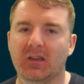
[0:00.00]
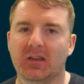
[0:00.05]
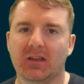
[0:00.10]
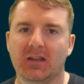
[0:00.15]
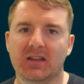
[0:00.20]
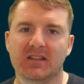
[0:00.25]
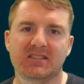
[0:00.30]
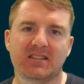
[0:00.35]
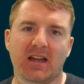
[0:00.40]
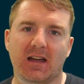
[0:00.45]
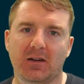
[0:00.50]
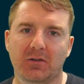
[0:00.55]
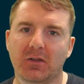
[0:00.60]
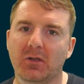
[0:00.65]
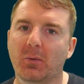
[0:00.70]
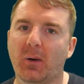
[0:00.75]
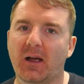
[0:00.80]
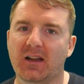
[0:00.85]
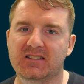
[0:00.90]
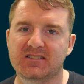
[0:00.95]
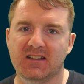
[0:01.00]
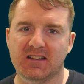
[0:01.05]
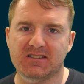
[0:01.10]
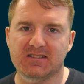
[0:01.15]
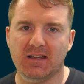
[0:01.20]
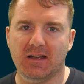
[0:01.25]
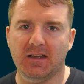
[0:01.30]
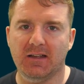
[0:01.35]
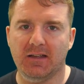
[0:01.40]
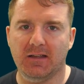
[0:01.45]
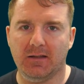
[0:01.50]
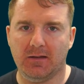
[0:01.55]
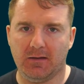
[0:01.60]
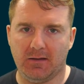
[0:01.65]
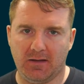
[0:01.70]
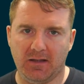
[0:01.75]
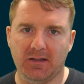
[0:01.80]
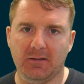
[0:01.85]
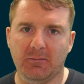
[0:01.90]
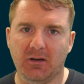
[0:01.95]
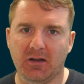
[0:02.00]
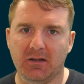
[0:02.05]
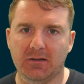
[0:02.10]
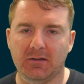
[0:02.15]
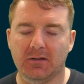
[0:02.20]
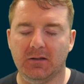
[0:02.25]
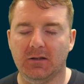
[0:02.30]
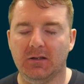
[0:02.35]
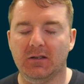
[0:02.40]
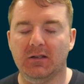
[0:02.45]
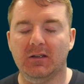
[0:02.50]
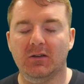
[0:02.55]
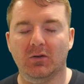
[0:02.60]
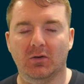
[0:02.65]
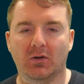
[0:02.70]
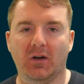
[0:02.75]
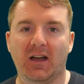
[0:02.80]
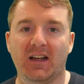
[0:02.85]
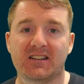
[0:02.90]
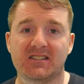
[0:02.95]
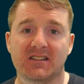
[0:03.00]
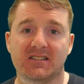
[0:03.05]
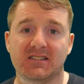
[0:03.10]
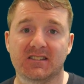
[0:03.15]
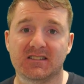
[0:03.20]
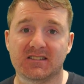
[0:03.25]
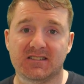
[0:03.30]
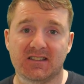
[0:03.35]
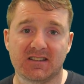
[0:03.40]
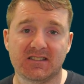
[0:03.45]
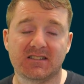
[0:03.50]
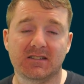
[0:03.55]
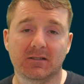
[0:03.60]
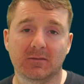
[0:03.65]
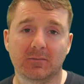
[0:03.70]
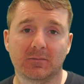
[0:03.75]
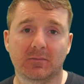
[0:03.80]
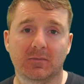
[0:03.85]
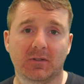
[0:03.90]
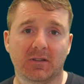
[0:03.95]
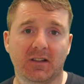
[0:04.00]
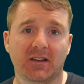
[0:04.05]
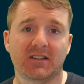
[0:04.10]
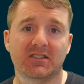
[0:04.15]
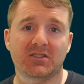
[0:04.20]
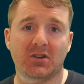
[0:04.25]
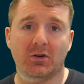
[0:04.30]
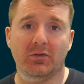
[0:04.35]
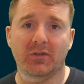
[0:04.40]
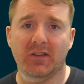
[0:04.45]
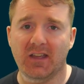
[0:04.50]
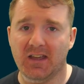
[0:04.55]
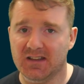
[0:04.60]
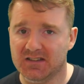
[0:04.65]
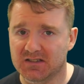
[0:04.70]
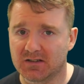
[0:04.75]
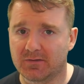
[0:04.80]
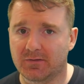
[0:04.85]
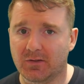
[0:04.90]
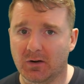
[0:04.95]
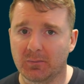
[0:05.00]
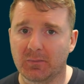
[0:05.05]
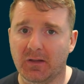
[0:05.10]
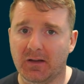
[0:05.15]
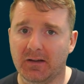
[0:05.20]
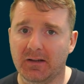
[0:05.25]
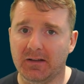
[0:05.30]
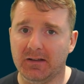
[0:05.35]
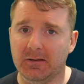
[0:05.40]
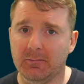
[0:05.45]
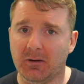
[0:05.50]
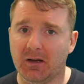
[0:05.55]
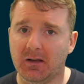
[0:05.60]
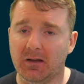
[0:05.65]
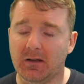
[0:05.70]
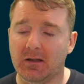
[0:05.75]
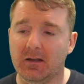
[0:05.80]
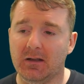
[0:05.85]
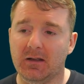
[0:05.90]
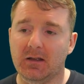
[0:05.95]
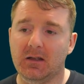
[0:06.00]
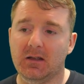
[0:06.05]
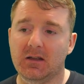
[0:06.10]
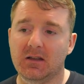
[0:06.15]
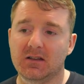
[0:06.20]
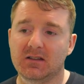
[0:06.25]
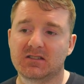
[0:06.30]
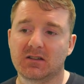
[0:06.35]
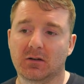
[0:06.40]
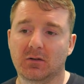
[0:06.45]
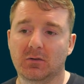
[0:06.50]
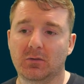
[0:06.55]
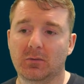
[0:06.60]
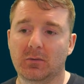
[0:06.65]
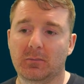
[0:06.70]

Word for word: is how you access that AMI or access the system that is created from that AMI. So